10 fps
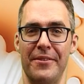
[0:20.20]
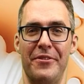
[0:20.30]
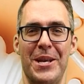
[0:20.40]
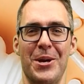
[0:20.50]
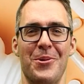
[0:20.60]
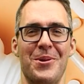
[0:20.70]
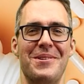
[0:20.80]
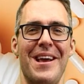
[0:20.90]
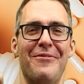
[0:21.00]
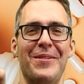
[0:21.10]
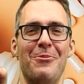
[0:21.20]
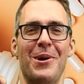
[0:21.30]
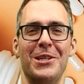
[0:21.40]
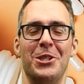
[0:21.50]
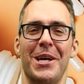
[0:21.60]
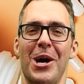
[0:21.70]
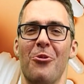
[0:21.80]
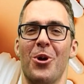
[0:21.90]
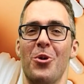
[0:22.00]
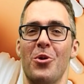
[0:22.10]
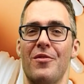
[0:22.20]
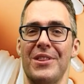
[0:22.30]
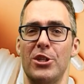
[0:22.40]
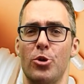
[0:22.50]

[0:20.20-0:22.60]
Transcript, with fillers: is a video you definitely want to check out. We're going over the